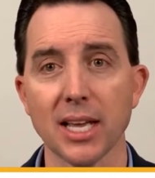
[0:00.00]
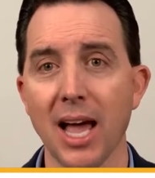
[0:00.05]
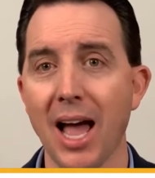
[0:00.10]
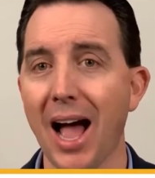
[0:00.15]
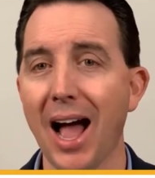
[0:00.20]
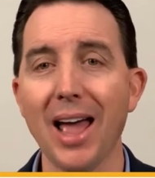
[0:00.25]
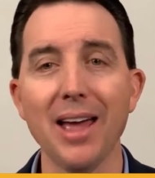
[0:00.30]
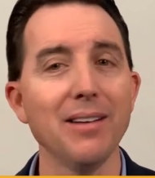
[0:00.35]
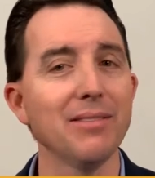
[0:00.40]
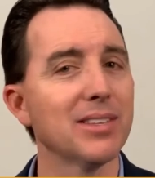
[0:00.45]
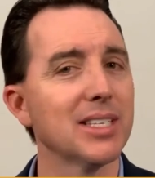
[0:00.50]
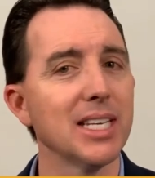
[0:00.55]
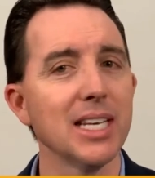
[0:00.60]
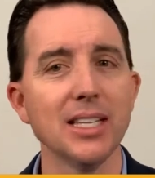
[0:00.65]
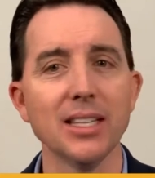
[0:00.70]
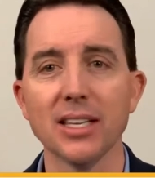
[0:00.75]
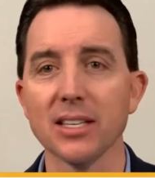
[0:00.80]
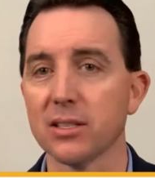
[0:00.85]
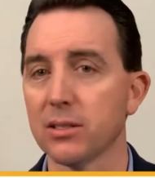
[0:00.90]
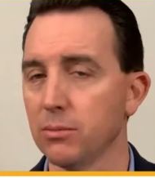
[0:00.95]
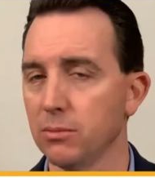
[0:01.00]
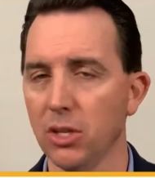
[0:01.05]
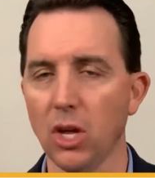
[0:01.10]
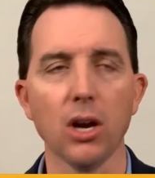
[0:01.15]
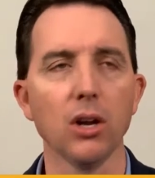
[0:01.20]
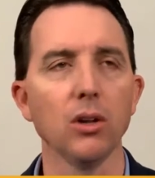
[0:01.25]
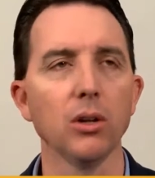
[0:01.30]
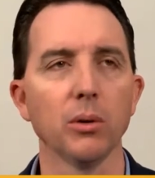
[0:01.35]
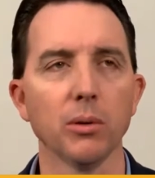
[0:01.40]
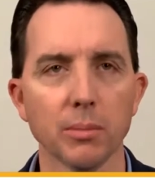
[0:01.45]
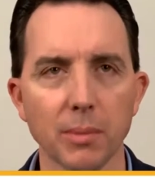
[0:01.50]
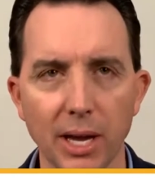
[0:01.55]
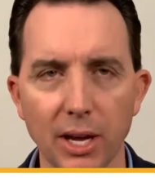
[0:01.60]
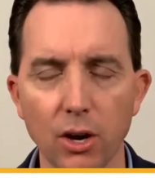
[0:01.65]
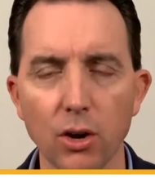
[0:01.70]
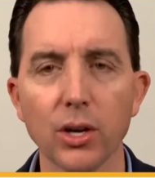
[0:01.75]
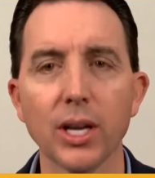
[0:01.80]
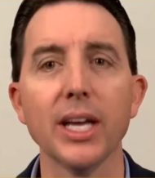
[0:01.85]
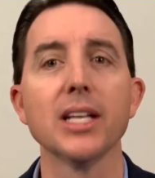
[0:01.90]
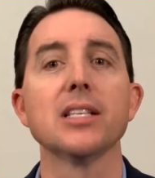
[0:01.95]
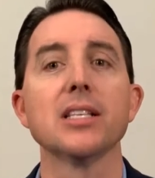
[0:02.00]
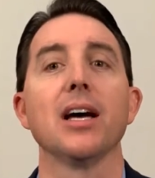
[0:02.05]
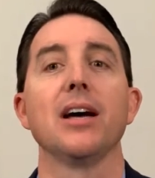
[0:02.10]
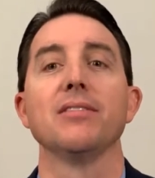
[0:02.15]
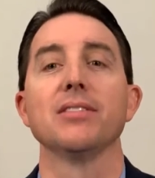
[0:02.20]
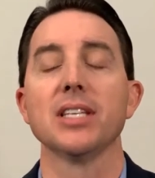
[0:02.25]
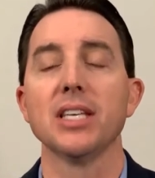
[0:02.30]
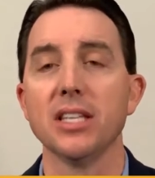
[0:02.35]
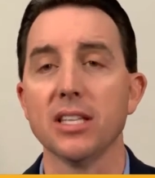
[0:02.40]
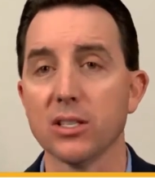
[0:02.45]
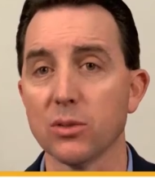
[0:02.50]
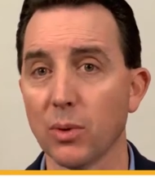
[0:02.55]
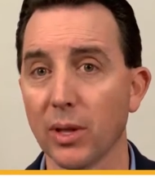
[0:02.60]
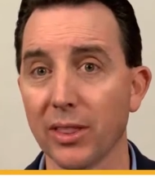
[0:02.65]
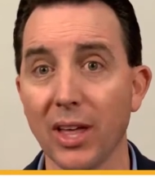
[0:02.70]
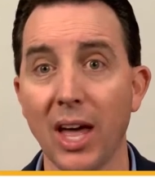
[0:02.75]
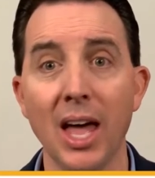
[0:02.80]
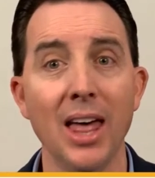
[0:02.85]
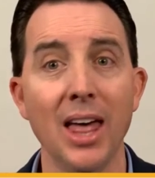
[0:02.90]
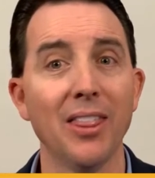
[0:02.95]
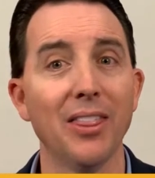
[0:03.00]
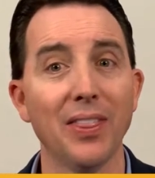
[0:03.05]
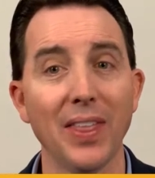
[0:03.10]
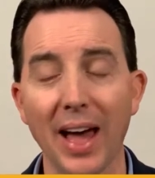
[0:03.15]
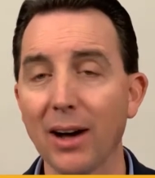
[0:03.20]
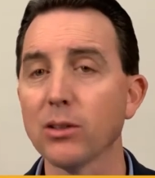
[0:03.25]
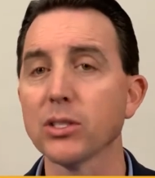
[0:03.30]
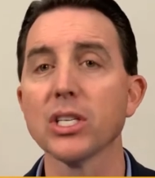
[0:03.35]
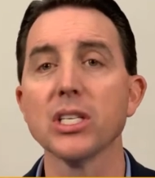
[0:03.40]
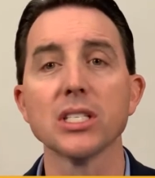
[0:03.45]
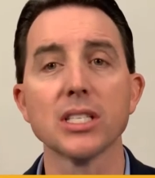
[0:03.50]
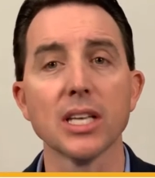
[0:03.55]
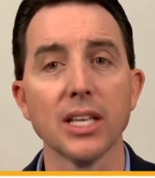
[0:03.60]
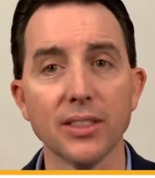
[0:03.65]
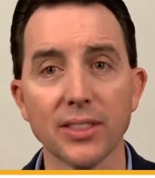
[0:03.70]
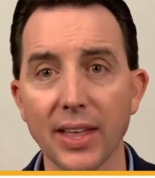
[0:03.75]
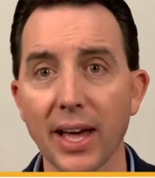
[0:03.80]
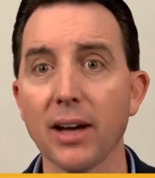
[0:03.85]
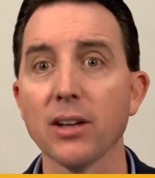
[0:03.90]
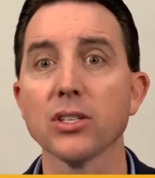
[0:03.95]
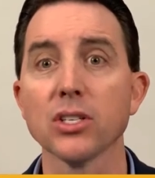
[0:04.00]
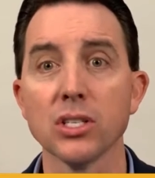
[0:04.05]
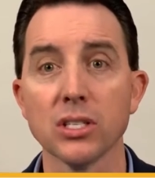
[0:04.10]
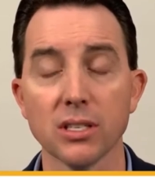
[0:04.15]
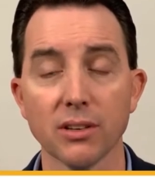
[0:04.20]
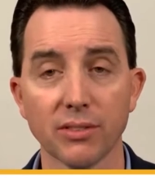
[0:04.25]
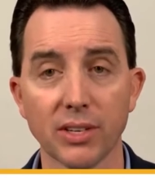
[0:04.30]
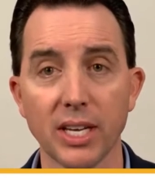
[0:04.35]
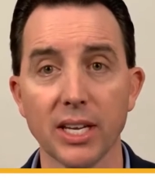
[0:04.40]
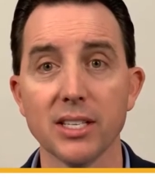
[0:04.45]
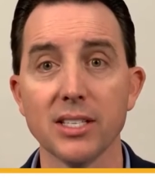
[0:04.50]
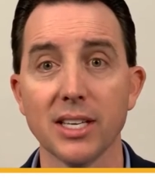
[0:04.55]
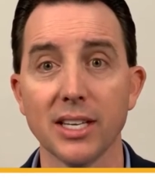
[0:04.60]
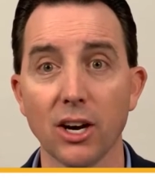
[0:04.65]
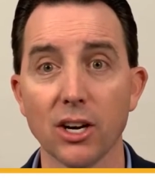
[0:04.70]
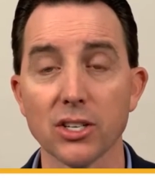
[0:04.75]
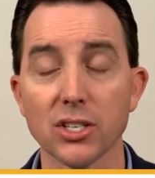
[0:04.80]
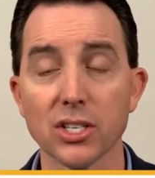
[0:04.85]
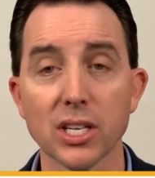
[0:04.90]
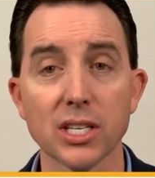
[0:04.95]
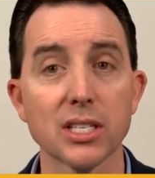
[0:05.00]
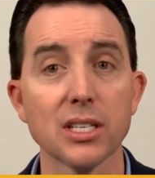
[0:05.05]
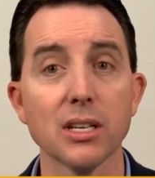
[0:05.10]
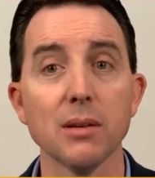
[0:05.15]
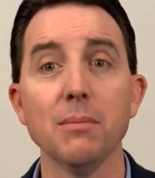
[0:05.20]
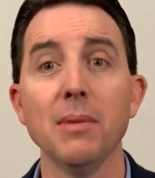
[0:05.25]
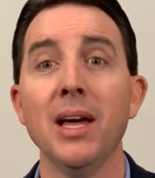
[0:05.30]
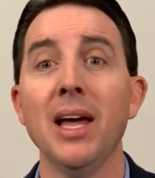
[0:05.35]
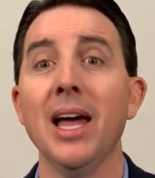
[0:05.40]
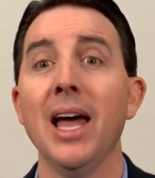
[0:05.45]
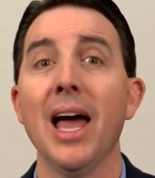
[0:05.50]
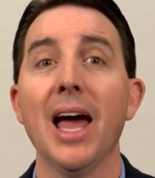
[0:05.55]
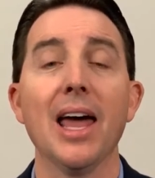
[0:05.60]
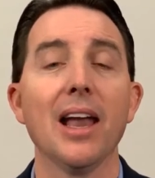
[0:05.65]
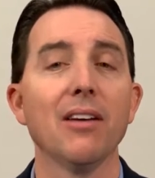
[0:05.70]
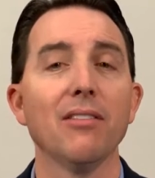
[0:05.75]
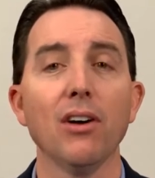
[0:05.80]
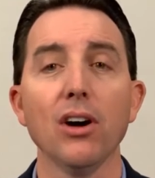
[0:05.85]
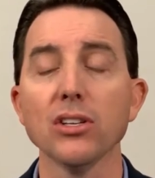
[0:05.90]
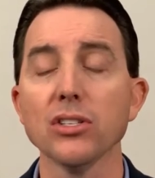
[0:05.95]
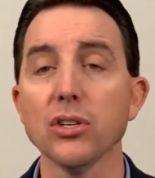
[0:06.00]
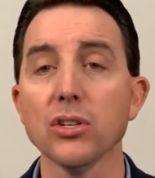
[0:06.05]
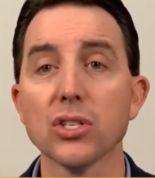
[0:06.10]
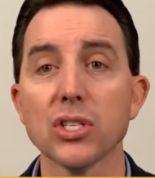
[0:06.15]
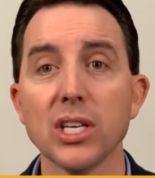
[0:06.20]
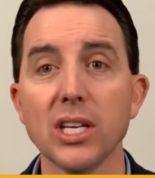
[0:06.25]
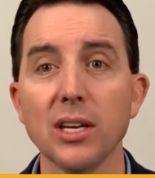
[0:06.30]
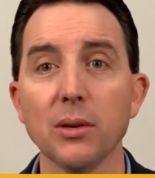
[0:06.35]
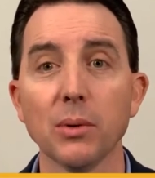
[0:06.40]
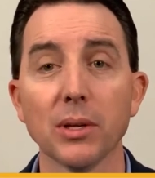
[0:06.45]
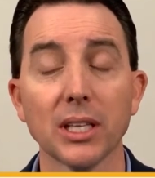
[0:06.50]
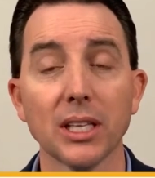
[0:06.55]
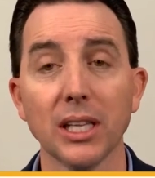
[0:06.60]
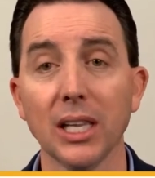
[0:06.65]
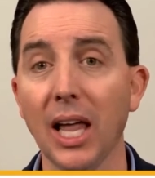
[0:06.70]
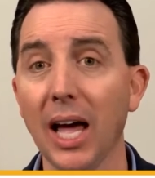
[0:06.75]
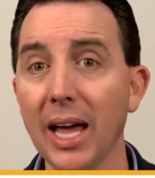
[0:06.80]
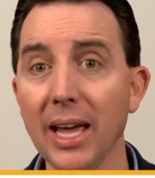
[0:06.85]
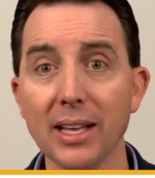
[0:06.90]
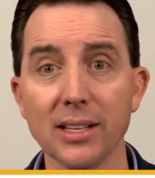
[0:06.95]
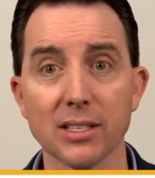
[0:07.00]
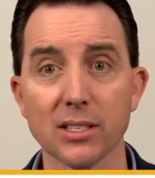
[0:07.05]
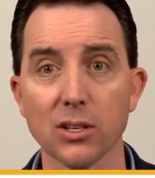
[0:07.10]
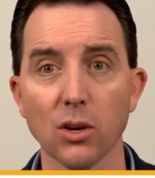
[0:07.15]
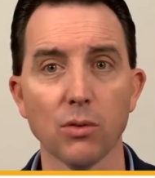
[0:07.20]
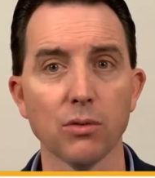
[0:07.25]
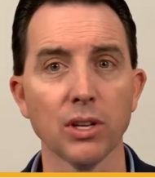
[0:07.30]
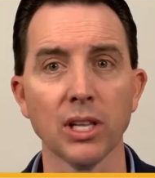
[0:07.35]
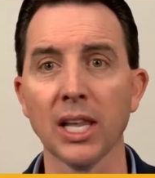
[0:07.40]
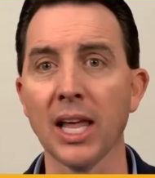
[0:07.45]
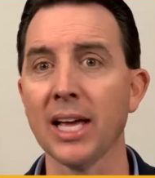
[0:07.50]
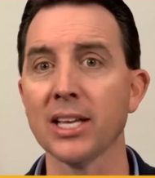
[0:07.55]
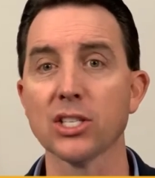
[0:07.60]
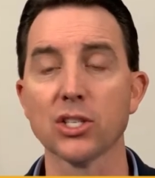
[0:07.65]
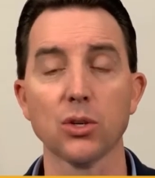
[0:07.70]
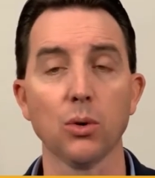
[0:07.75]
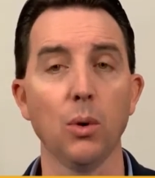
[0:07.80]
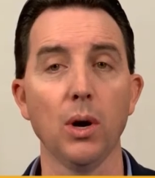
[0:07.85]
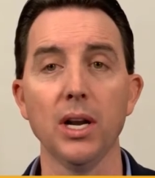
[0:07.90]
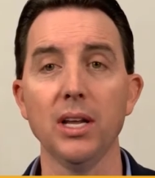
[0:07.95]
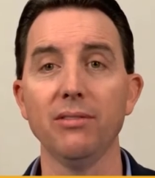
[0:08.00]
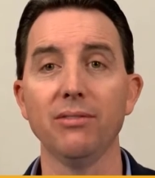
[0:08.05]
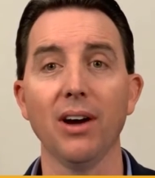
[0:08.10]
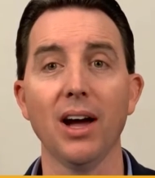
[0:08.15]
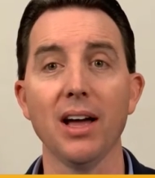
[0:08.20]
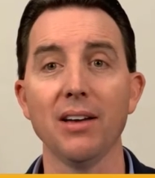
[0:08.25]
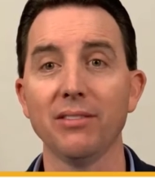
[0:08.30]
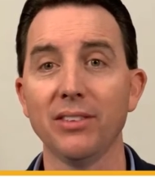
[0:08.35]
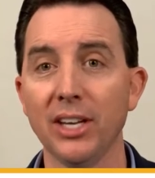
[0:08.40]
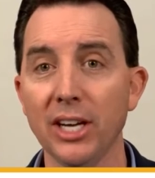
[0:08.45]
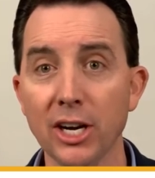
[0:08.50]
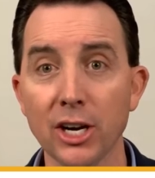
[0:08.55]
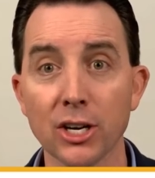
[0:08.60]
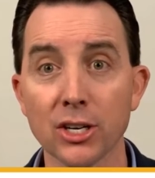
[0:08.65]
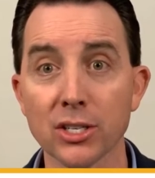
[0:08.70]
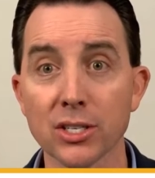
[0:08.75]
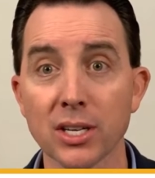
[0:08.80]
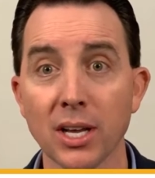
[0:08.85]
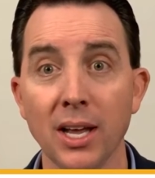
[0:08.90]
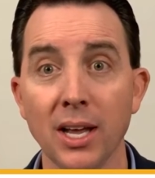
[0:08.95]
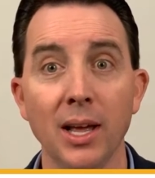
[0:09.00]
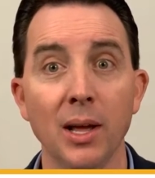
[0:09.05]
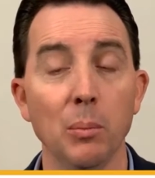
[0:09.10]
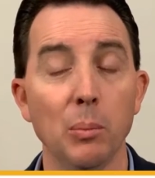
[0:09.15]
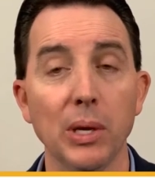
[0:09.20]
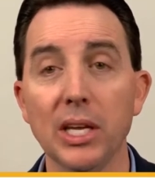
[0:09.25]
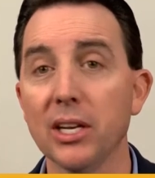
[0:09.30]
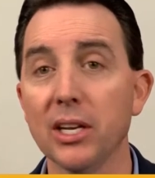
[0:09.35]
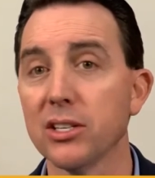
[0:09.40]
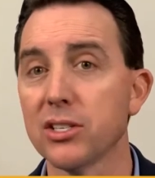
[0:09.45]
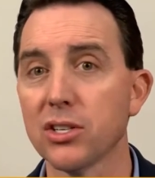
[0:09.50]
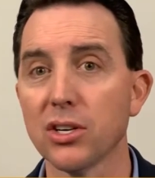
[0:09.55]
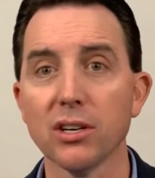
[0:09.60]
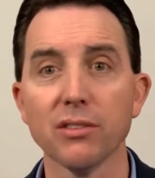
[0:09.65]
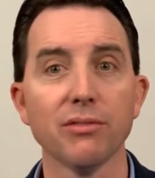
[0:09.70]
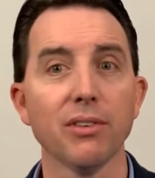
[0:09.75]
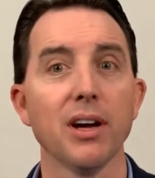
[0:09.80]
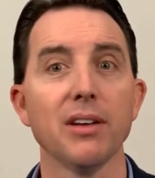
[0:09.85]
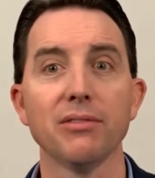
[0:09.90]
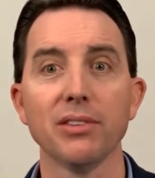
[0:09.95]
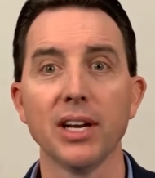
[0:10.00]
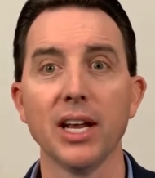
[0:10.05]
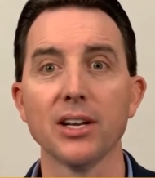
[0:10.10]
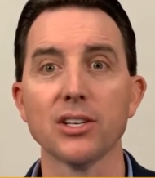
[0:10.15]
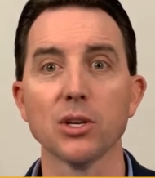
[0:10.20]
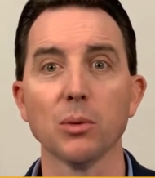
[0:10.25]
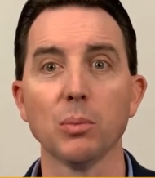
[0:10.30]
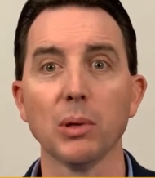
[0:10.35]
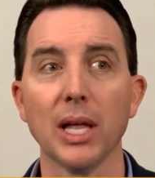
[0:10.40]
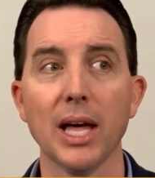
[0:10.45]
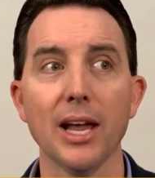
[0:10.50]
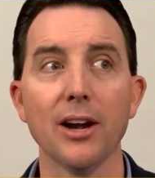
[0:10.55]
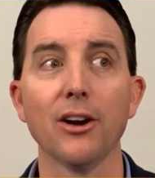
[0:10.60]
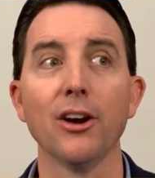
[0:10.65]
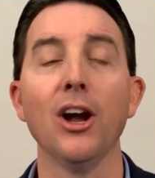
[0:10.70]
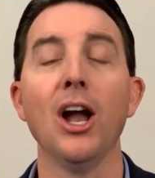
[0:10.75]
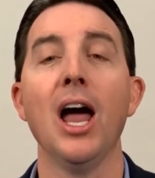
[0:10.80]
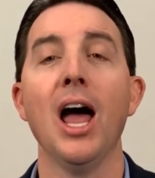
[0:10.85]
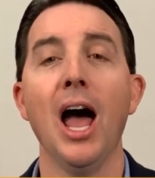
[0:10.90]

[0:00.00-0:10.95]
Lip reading: I have seen this not only with my own kids, I've seen this with thousands and thousands of kids in our system. And I've also seen it with clients over the last 25 years being a certified financial planner.